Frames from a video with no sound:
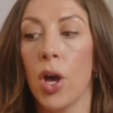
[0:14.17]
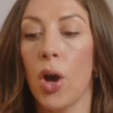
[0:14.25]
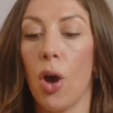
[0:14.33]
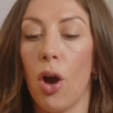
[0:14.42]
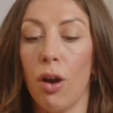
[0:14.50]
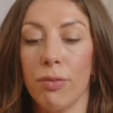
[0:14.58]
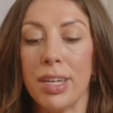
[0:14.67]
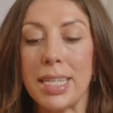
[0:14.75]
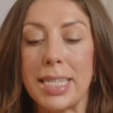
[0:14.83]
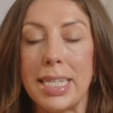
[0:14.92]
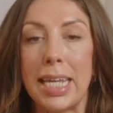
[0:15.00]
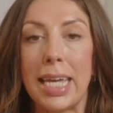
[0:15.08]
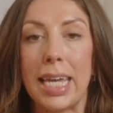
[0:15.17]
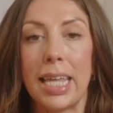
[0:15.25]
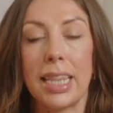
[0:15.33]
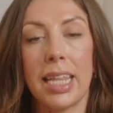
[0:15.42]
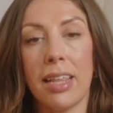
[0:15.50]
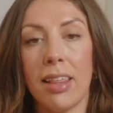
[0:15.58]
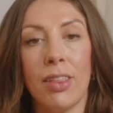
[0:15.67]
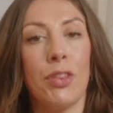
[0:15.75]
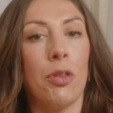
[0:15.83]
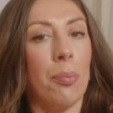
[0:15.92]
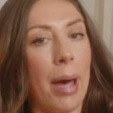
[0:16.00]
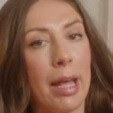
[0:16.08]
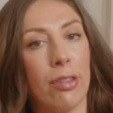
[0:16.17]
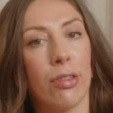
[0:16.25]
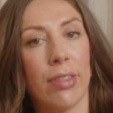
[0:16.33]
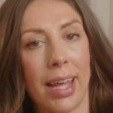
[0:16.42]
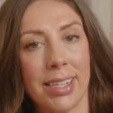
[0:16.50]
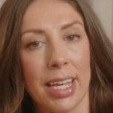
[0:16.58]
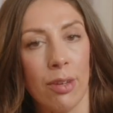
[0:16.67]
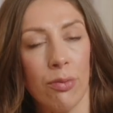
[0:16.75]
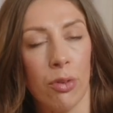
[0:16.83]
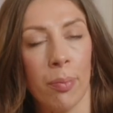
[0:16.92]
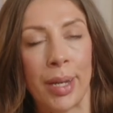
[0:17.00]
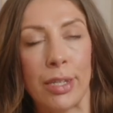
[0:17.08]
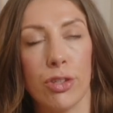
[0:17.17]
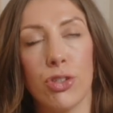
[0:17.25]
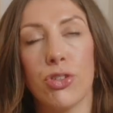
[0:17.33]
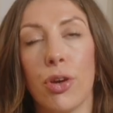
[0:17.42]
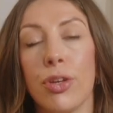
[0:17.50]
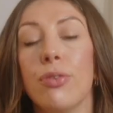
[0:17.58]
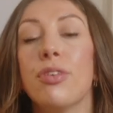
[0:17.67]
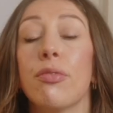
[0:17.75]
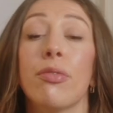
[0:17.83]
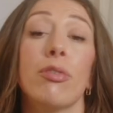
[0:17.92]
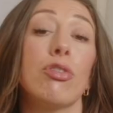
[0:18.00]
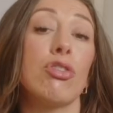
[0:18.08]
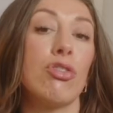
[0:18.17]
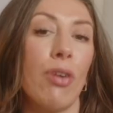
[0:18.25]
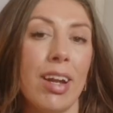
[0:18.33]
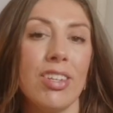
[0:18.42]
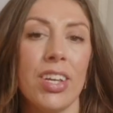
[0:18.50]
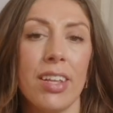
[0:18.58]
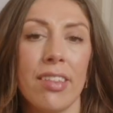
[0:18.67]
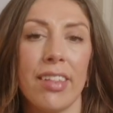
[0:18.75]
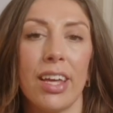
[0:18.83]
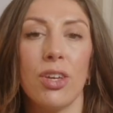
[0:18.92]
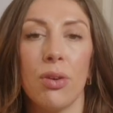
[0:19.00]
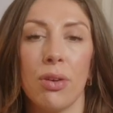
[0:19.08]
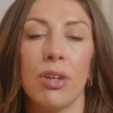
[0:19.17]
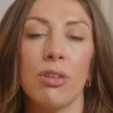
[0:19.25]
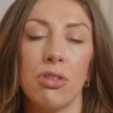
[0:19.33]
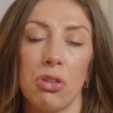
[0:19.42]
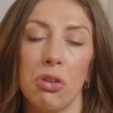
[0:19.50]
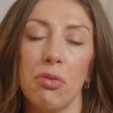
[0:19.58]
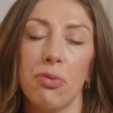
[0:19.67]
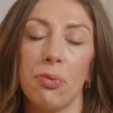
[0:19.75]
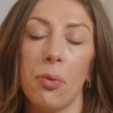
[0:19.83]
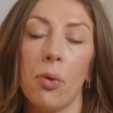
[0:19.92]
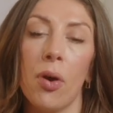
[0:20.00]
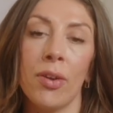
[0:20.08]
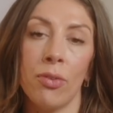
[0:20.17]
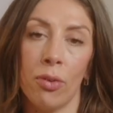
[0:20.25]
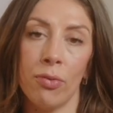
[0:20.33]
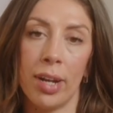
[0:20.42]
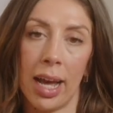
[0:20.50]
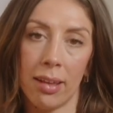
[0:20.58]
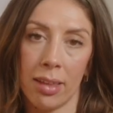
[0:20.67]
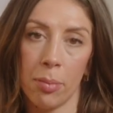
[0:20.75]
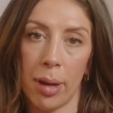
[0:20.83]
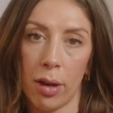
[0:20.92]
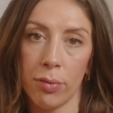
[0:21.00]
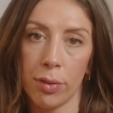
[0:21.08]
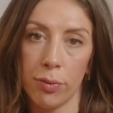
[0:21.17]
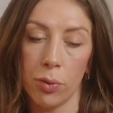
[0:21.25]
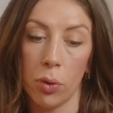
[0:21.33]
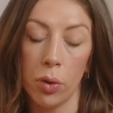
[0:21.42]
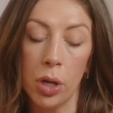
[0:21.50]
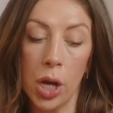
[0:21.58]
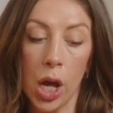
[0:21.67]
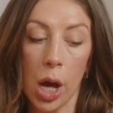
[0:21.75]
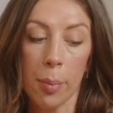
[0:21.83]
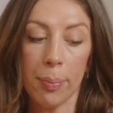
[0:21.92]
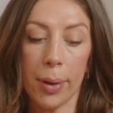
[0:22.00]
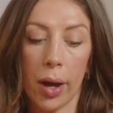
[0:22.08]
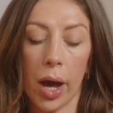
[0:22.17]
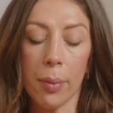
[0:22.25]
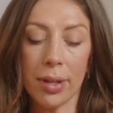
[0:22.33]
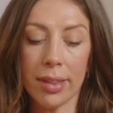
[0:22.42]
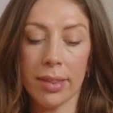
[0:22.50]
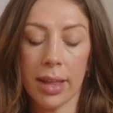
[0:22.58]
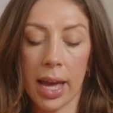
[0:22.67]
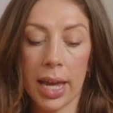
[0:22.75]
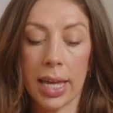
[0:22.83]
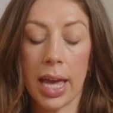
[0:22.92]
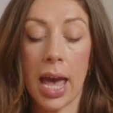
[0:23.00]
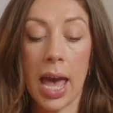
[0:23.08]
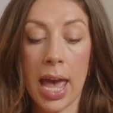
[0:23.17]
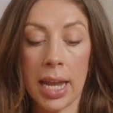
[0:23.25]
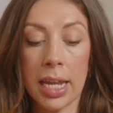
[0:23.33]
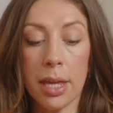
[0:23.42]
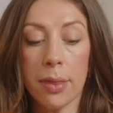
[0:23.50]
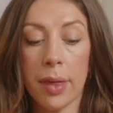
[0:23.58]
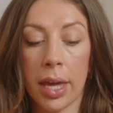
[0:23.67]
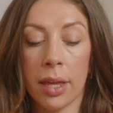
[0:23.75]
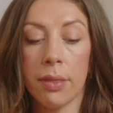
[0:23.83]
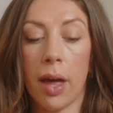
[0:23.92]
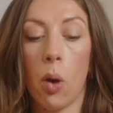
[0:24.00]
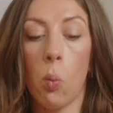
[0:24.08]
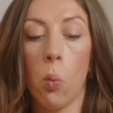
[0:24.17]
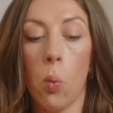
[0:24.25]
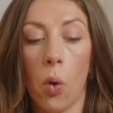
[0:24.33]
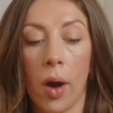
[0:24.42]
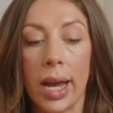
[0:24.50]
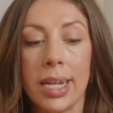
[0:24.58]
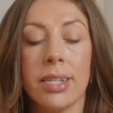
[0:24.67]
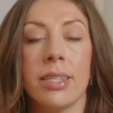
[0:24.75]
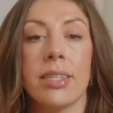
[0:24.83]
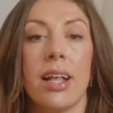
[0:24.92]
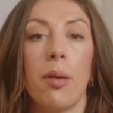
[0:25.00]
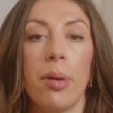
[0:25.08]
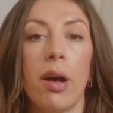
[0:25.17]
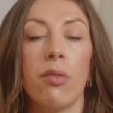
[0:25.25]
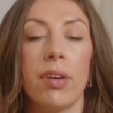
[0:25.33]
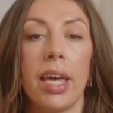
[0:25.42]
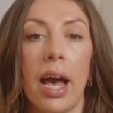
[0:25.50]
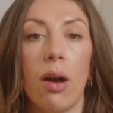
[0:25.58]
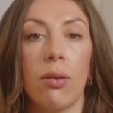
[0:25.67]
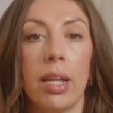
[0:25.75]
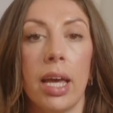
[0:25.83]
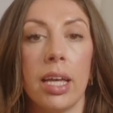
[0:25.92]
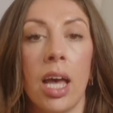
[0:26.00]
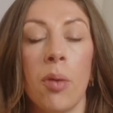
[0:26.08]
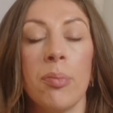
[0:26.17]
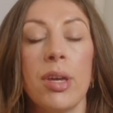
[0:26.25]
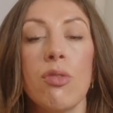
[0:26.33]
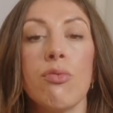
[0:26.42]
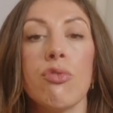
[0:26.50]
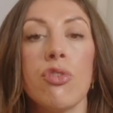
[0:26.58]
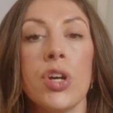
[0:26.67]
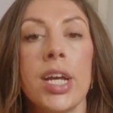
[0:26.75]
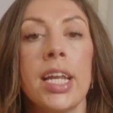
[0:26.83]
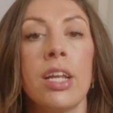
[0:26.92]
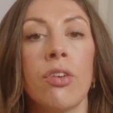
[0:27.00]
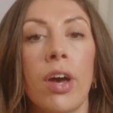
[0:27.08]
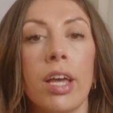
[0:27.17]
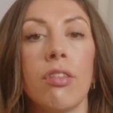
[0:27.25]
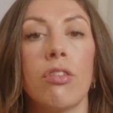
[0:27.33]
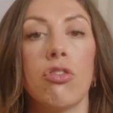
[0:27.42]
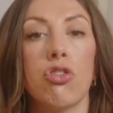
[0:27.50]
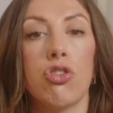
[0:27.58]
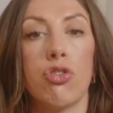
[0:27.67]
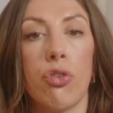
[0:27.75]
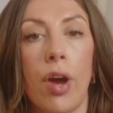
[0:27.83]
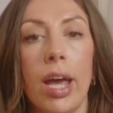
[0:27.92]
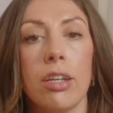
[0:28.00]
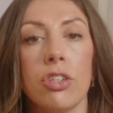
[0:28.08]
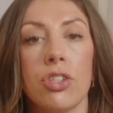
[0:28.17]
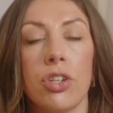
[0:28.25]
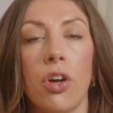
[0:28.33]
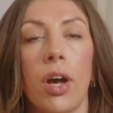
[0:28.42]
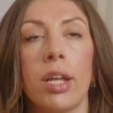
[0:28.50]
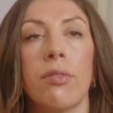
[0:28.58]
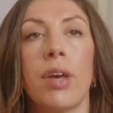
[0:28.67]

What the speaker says: Obviously, this isn't the best setting for me to show you different stretches that you can do for a non-relaxing pelvic floor. But I would say anything that widens that pelvic outlet can be a really nice stretch to kind of